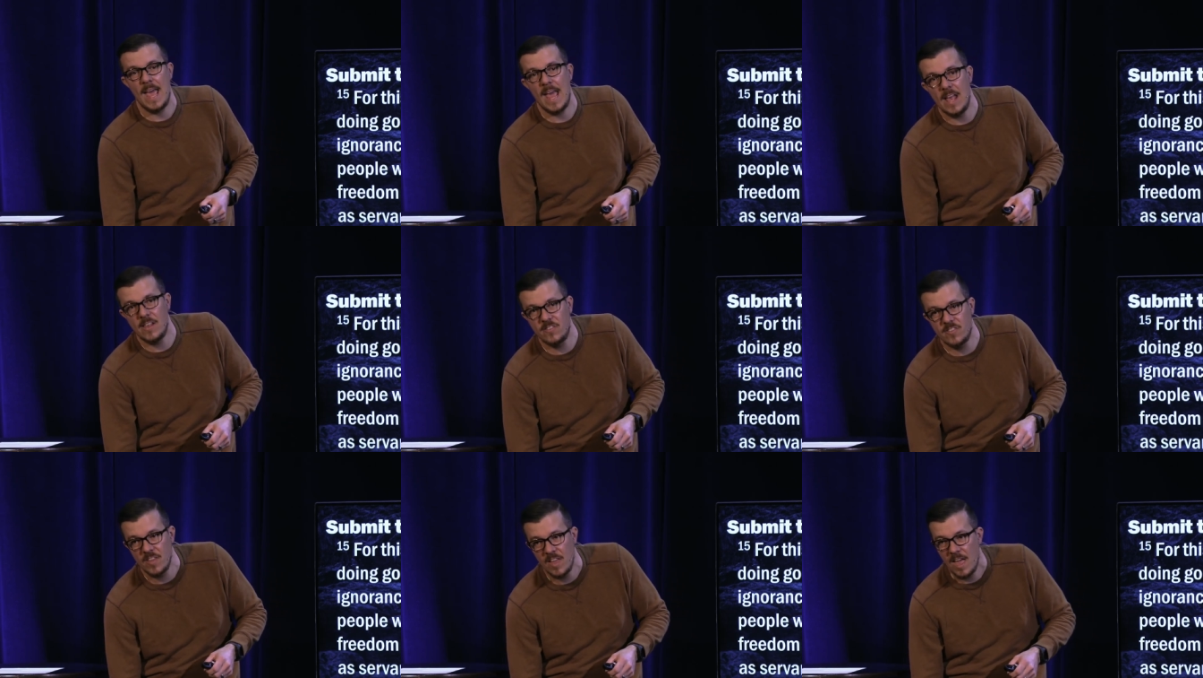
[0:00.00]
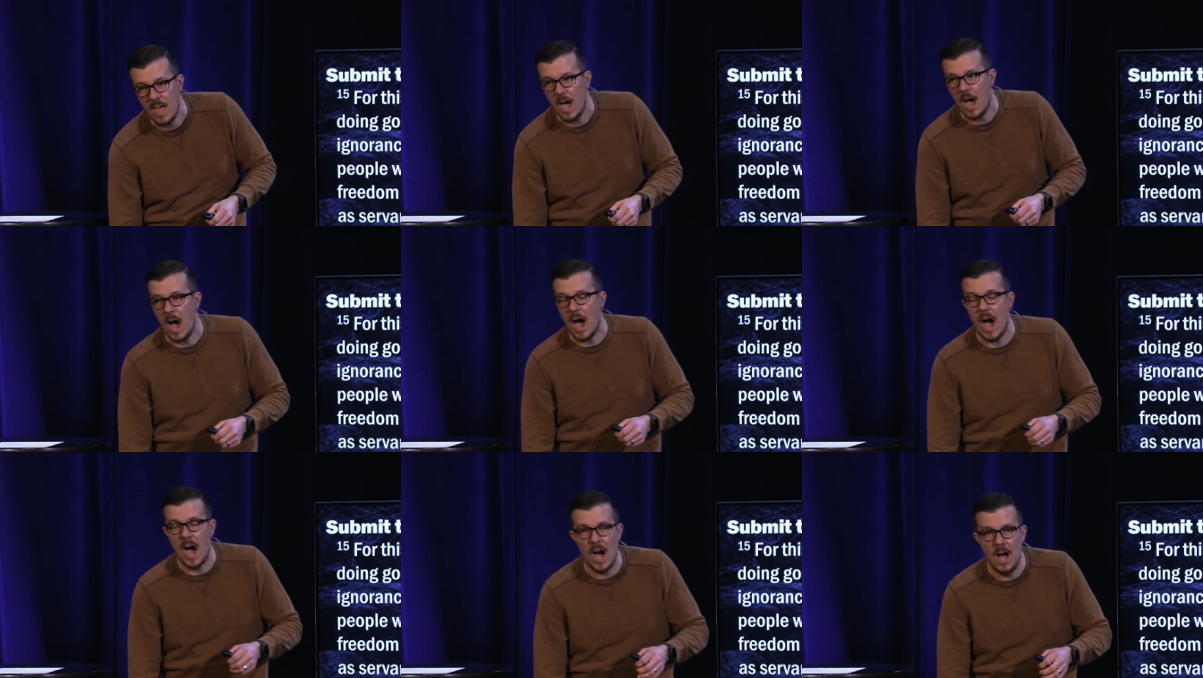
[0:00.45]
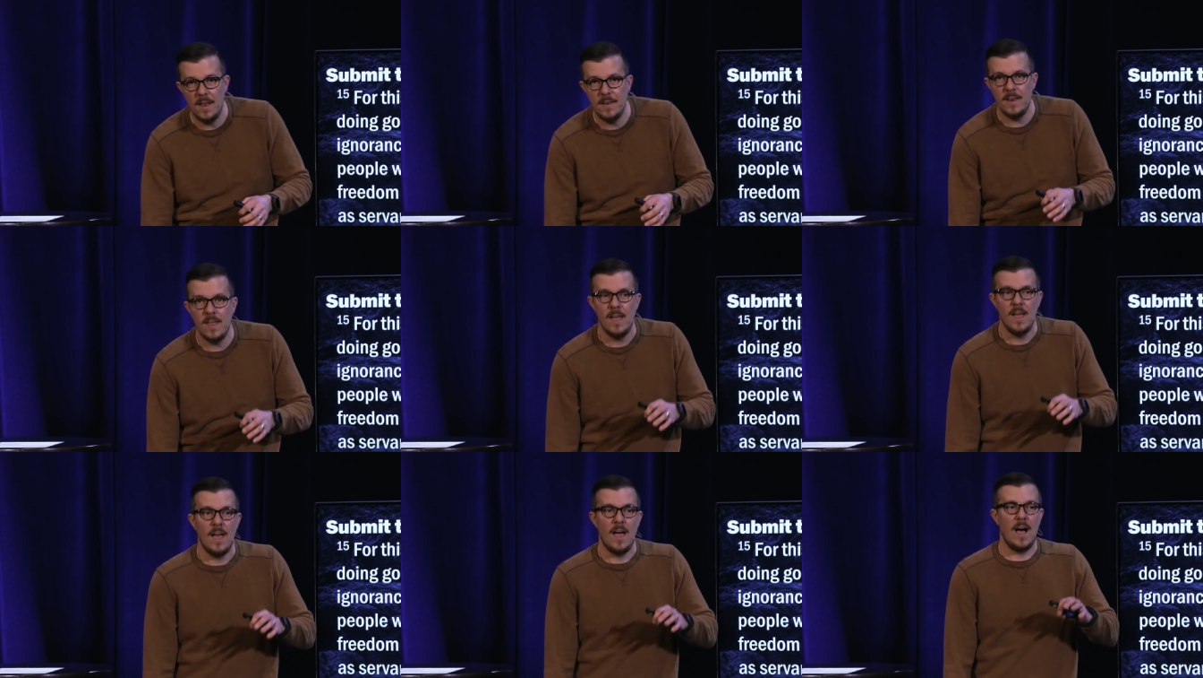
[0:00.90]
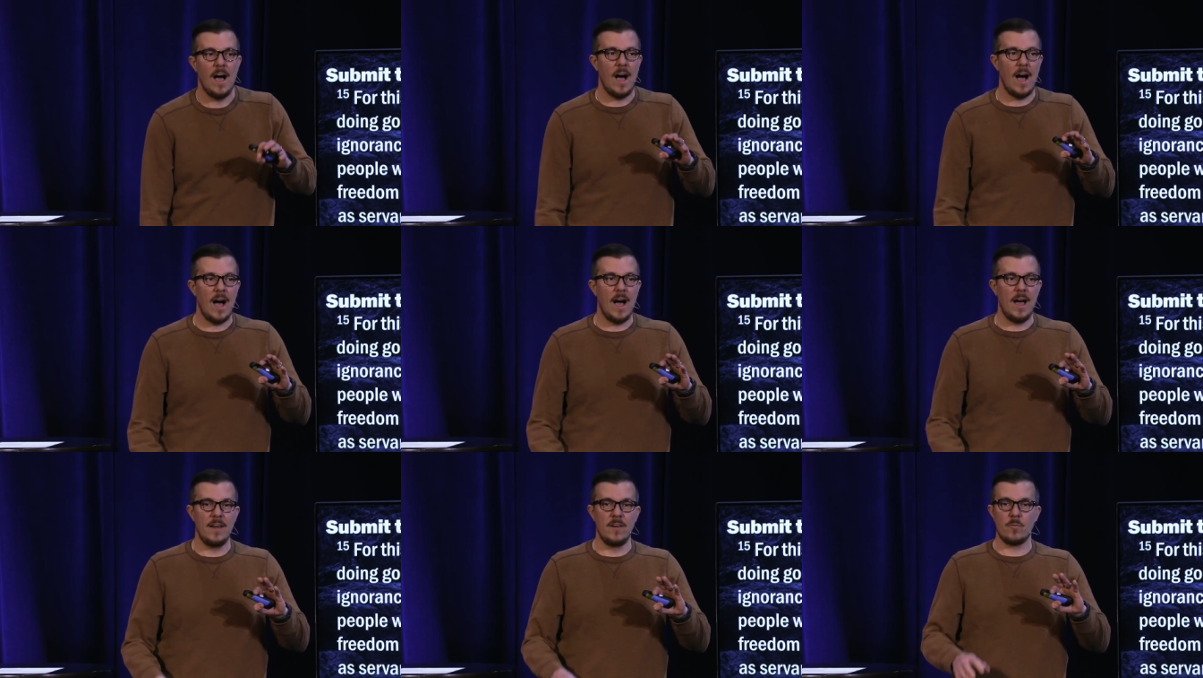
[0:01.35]
It's un,
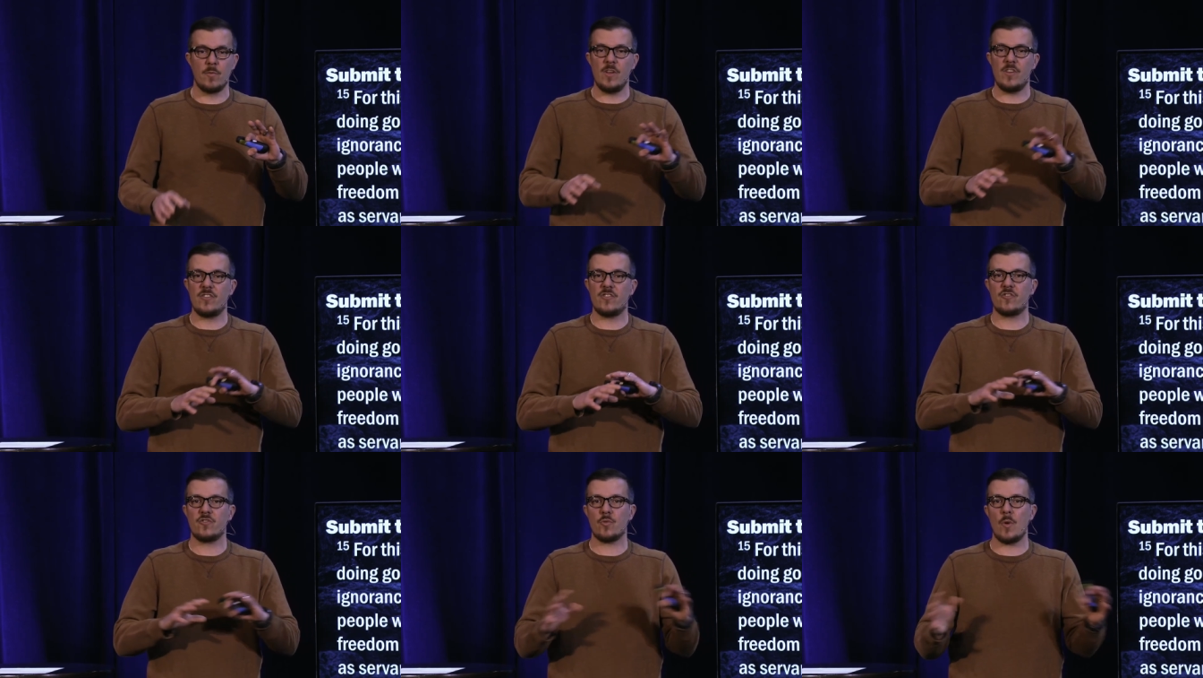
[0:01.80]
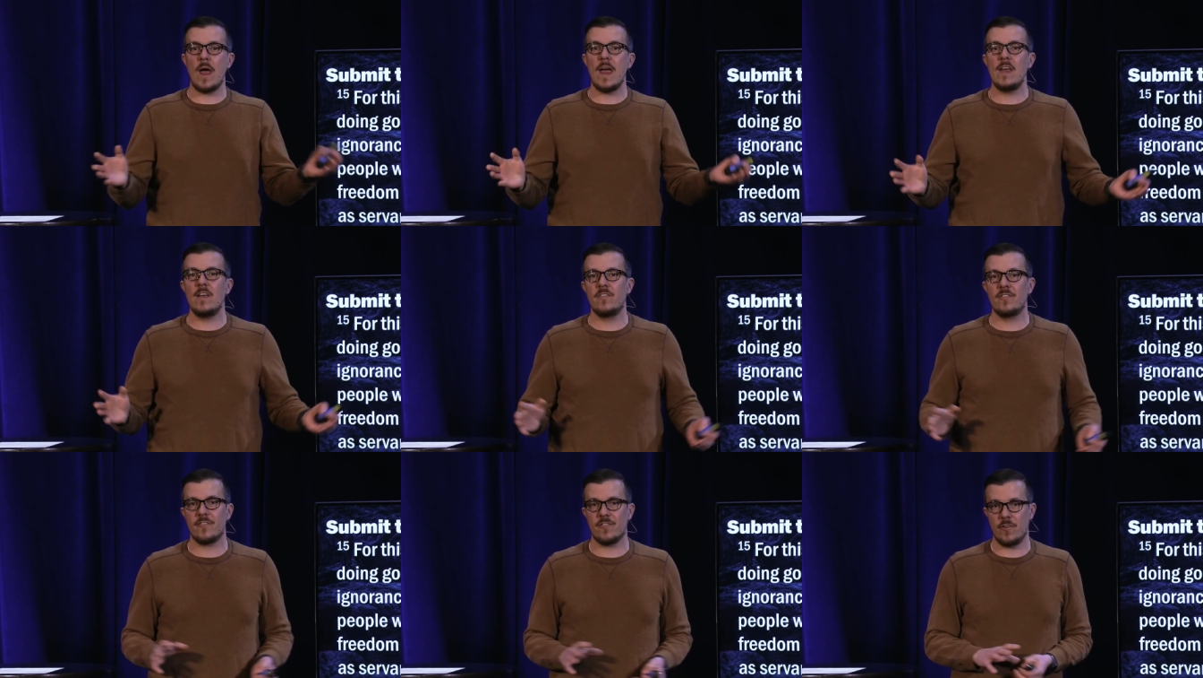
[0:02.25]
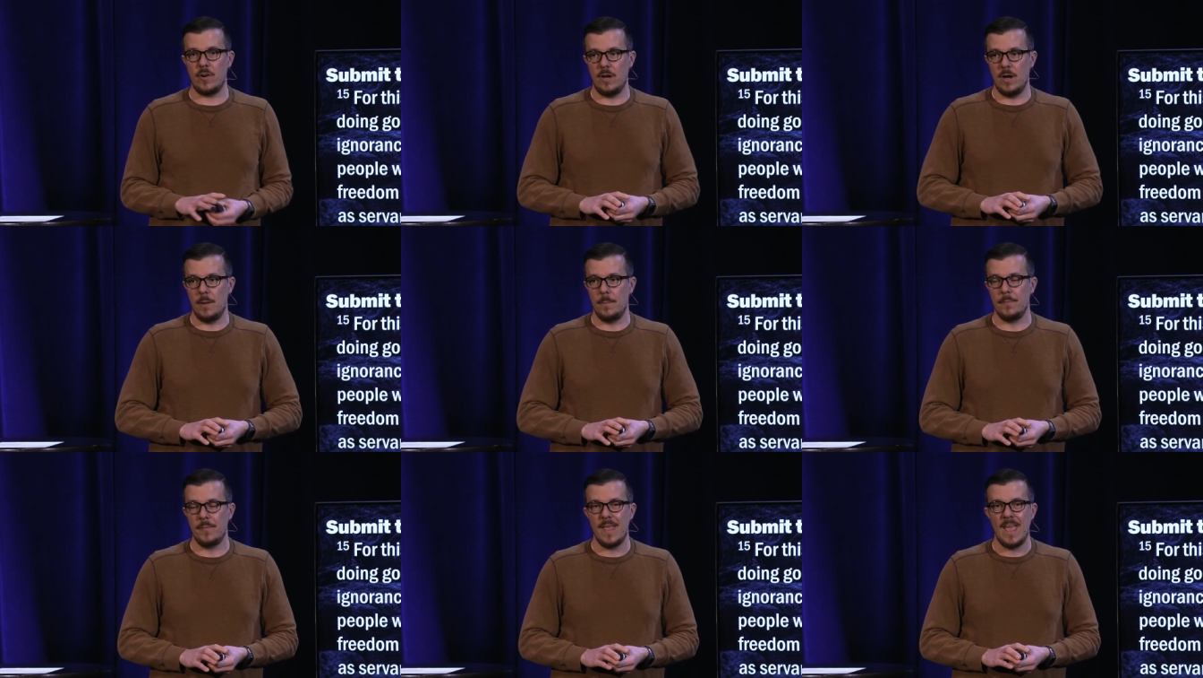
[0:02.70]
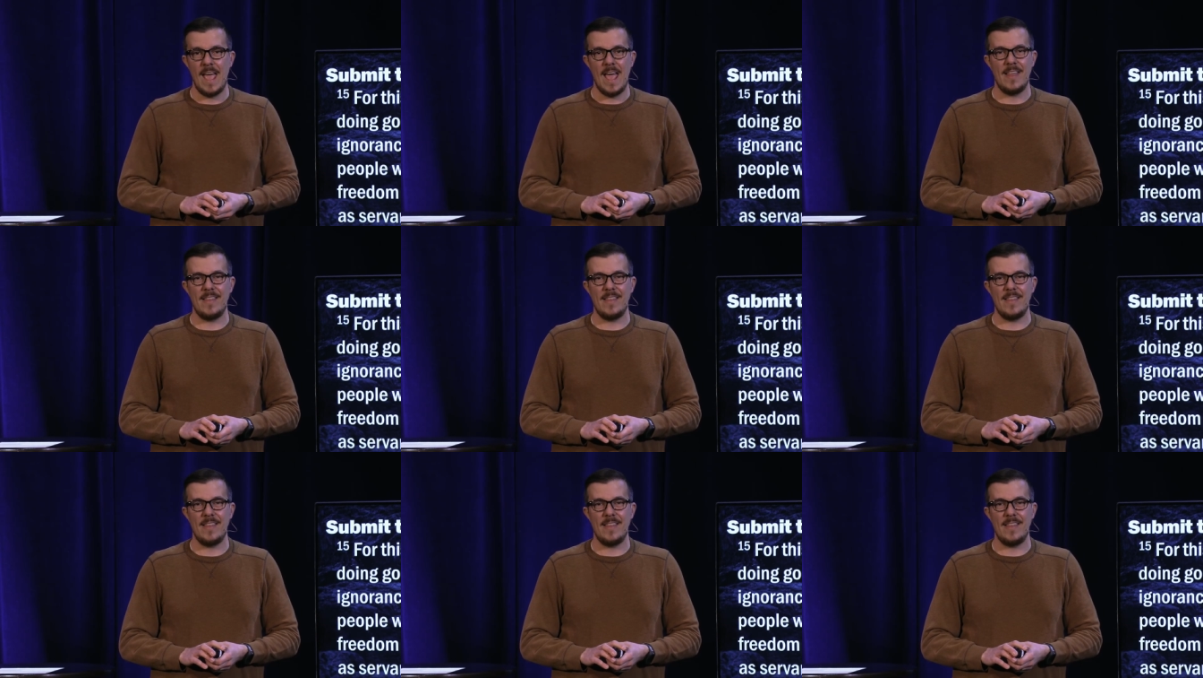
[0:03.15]
unrestrained freedom,